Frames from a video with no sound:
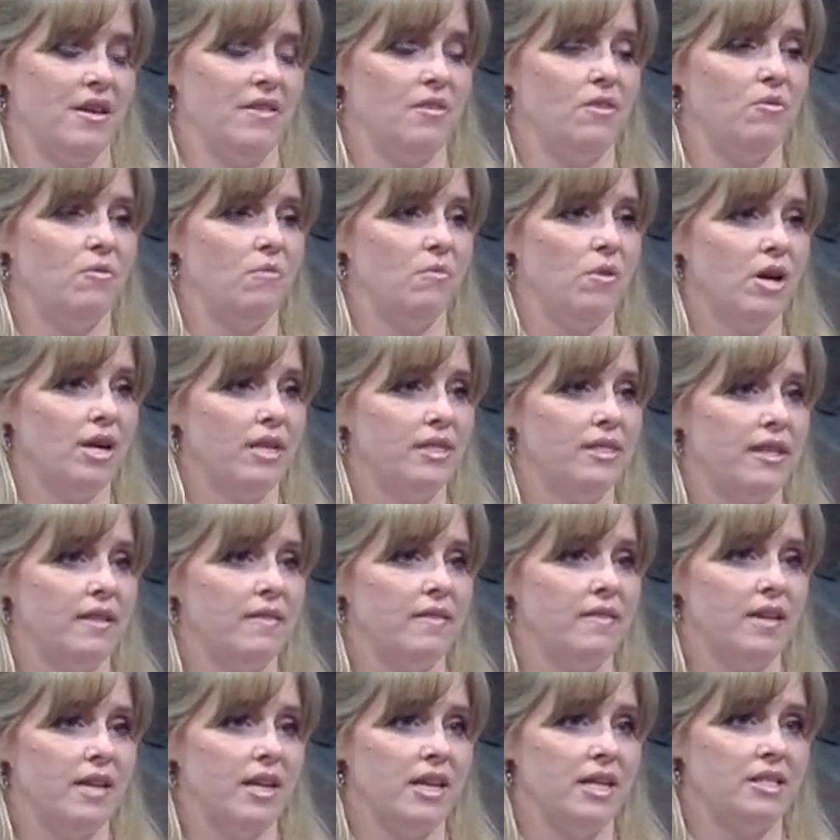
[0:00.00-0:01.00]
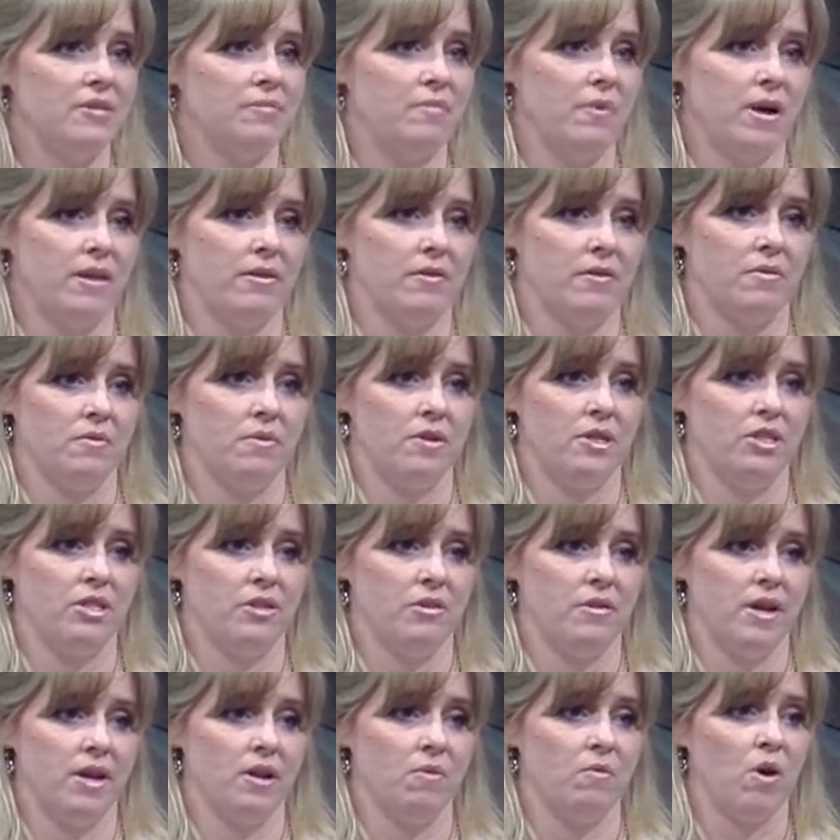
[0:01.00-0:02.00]
The works that these brethren were
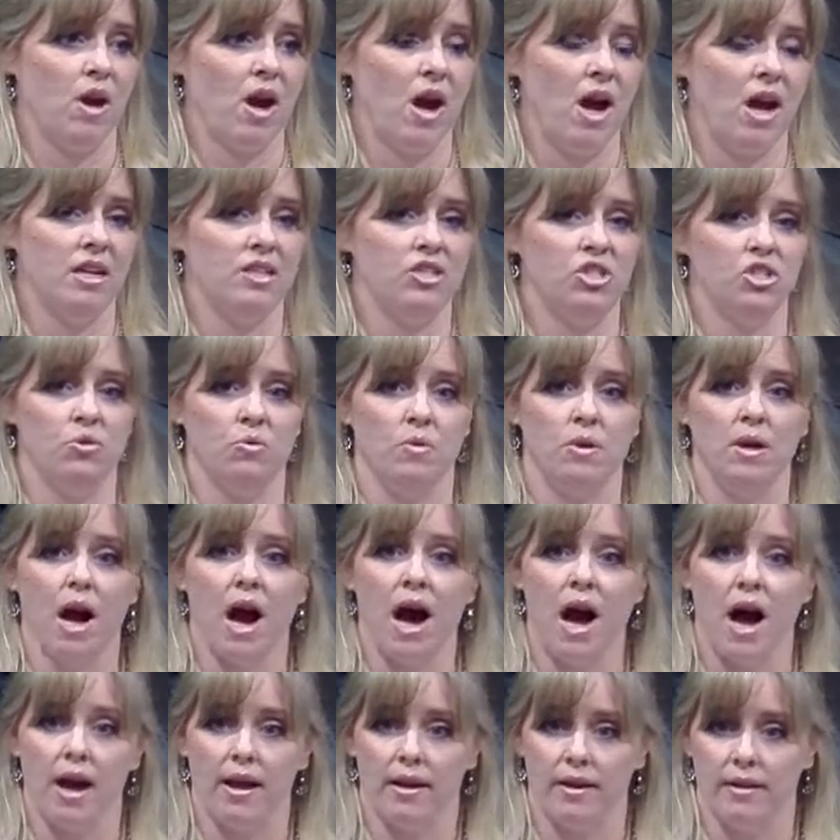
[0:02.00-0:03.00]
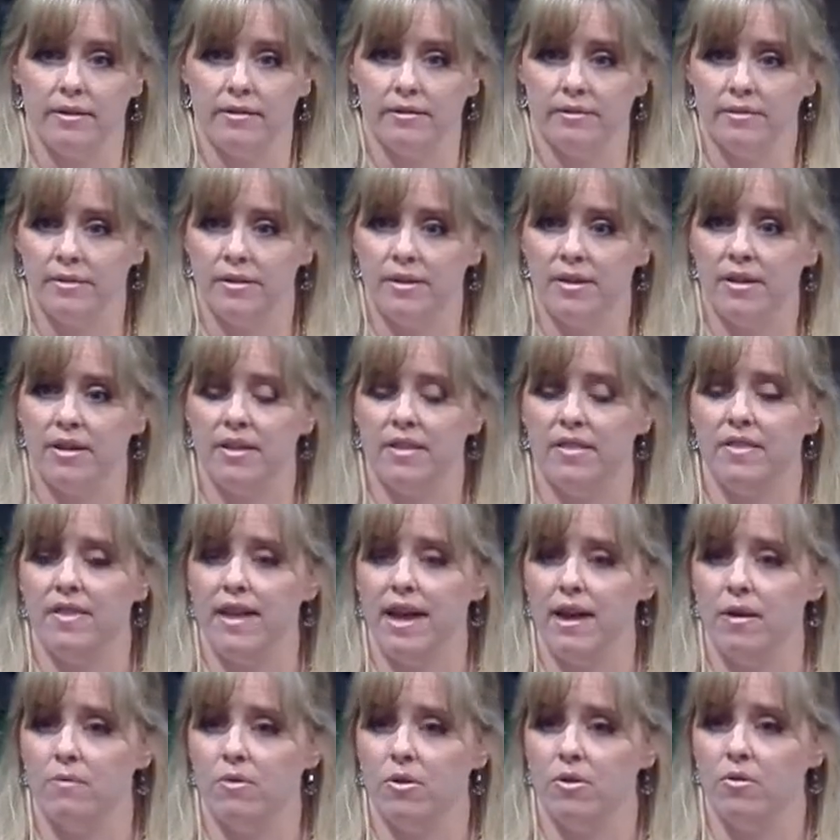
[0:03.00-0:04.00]
doing were unto God,
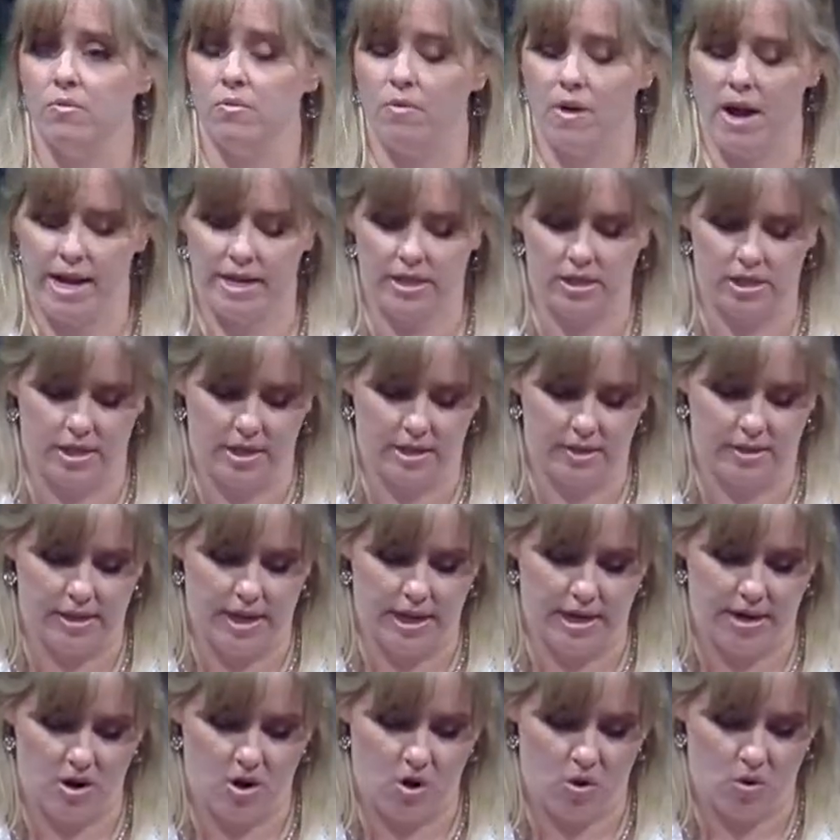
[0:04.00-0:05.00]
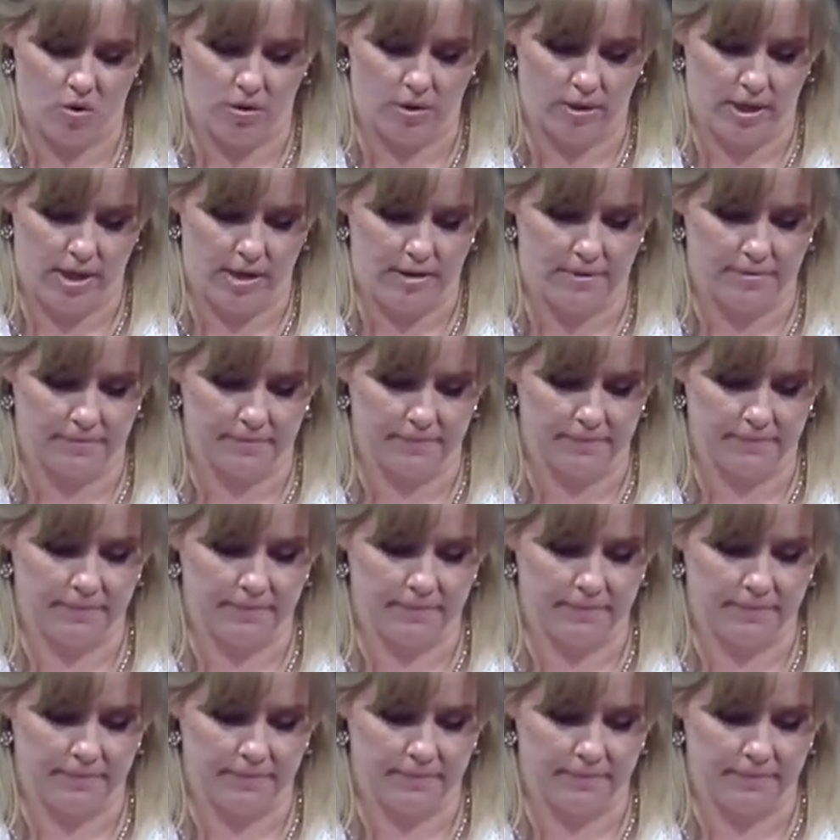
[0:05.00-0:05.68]
they were righteous and holy.